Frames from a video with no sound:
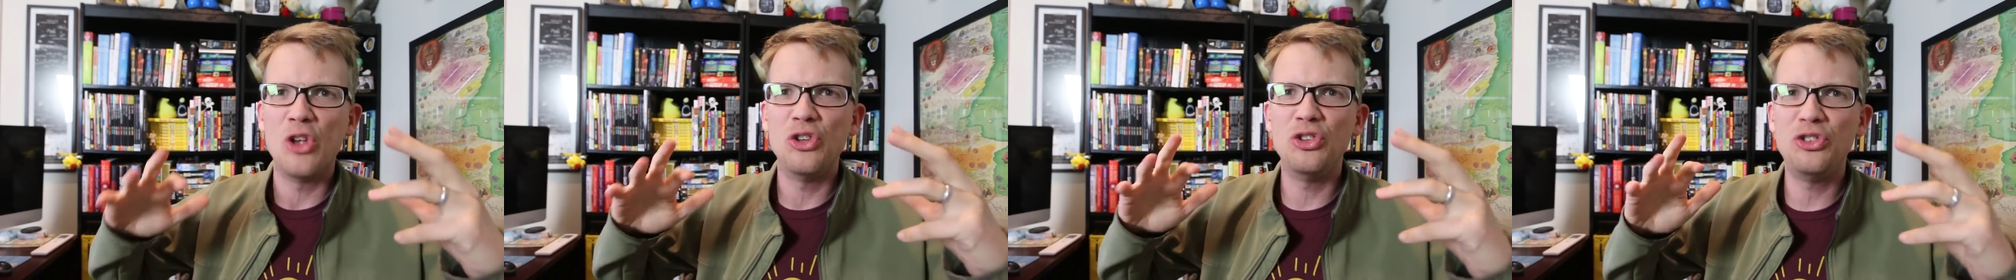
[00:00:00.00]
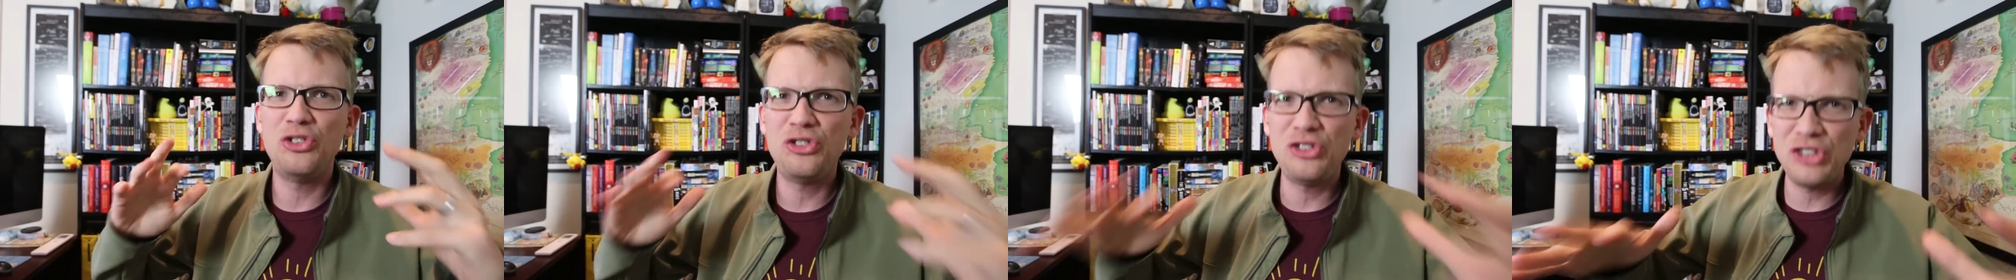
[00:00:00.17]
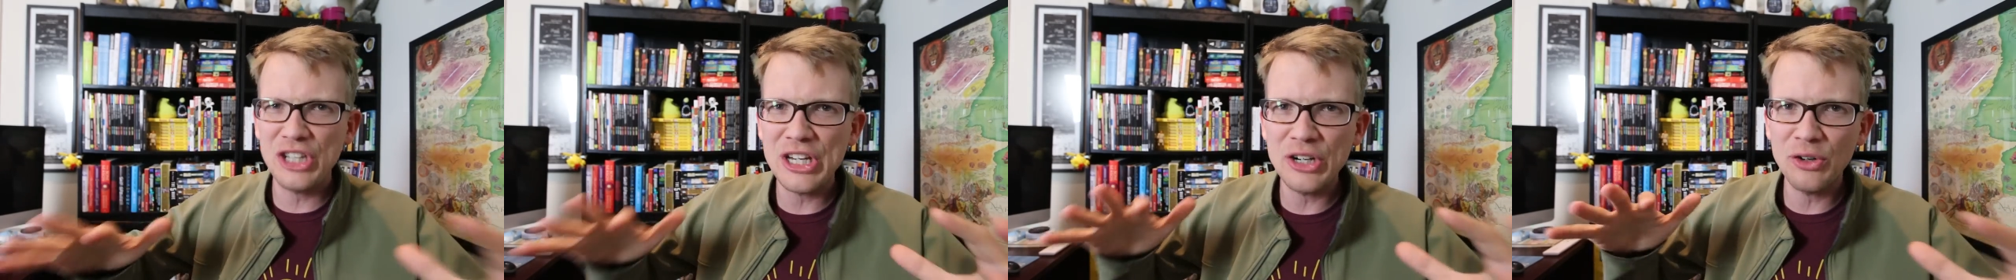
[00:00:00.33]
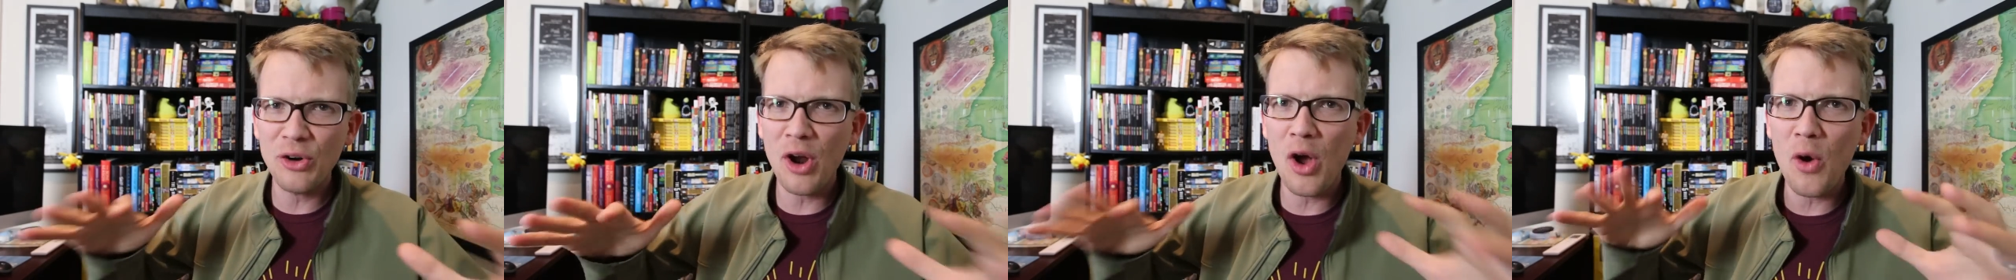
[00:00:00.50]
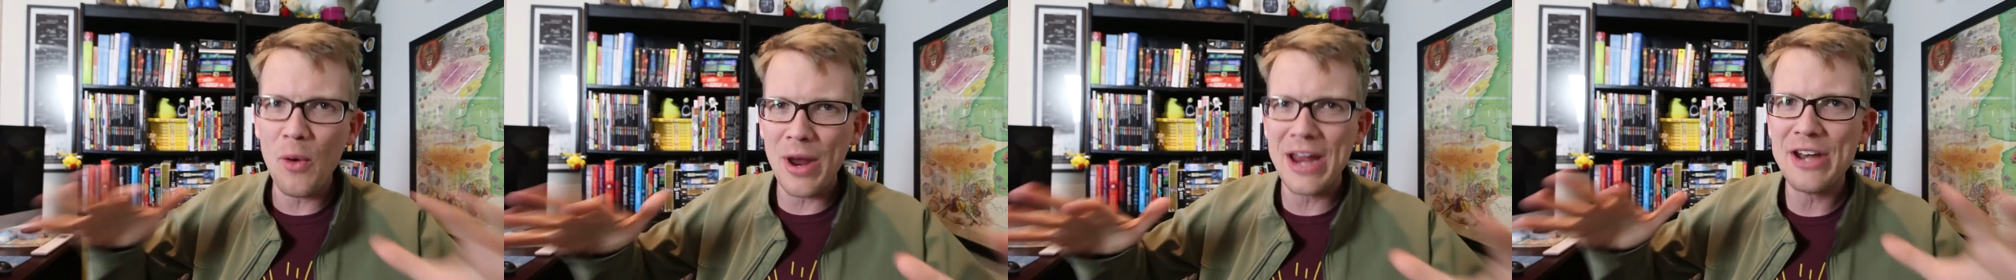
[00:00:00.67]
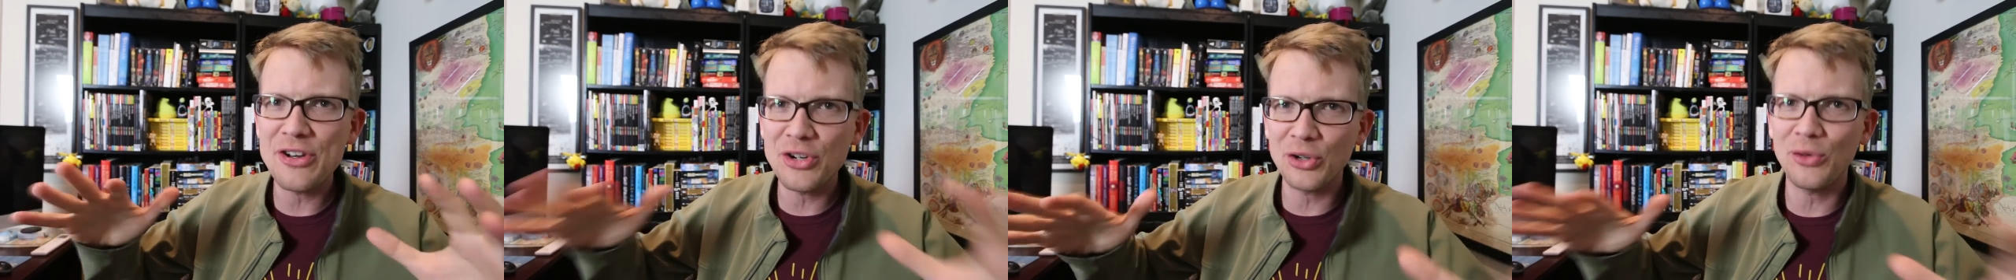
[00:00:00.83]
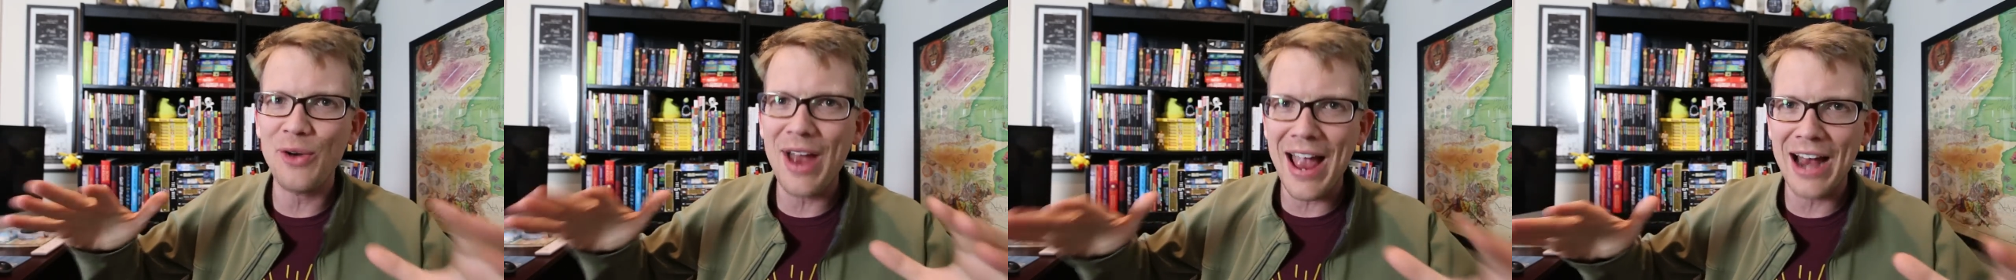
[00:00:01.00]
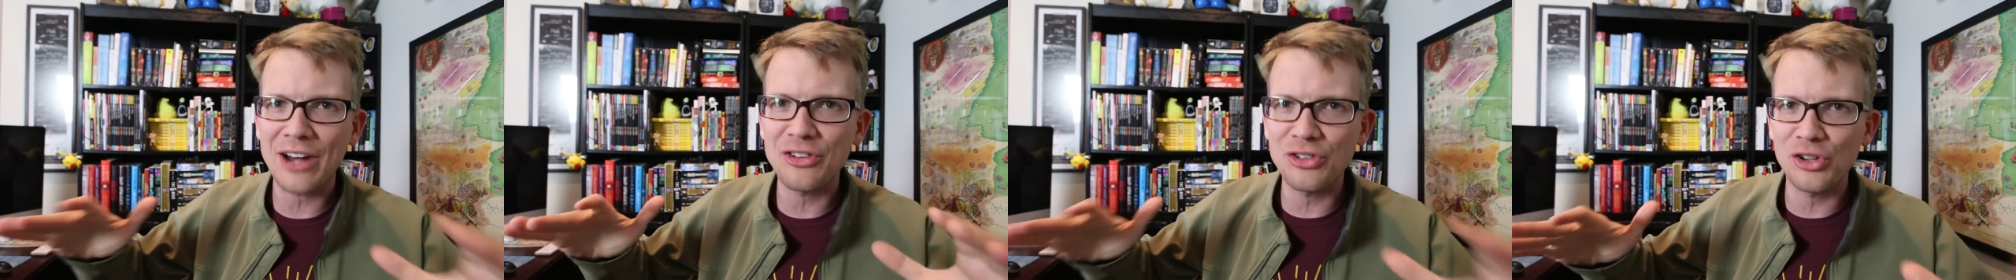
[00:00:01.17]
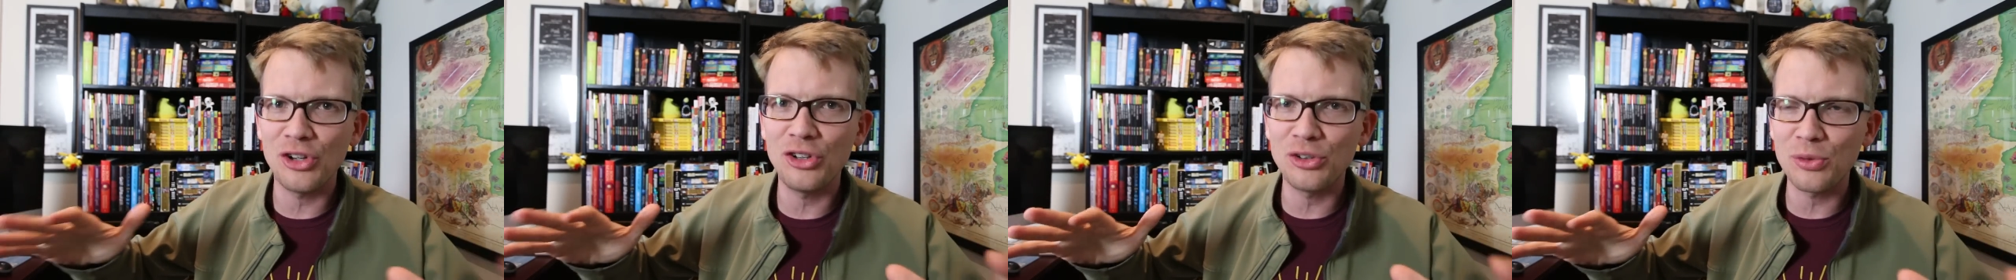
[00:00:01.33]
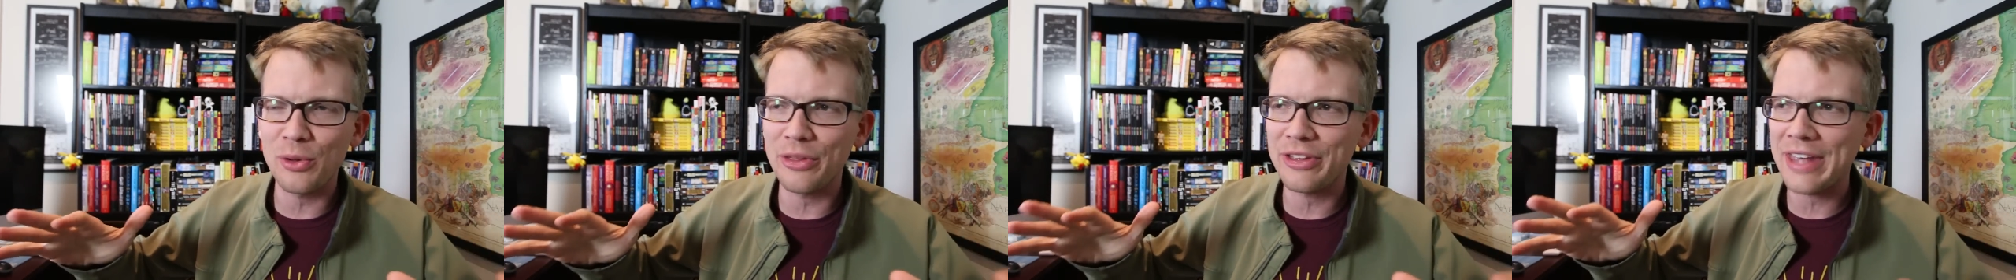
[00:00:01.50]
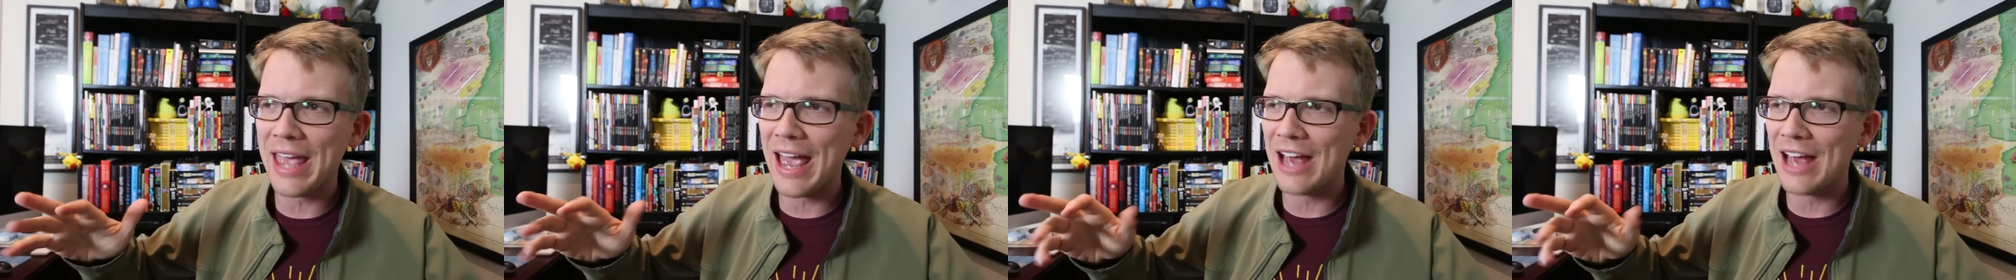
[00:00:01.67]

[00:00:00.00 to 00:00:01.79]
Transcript: zero interactions with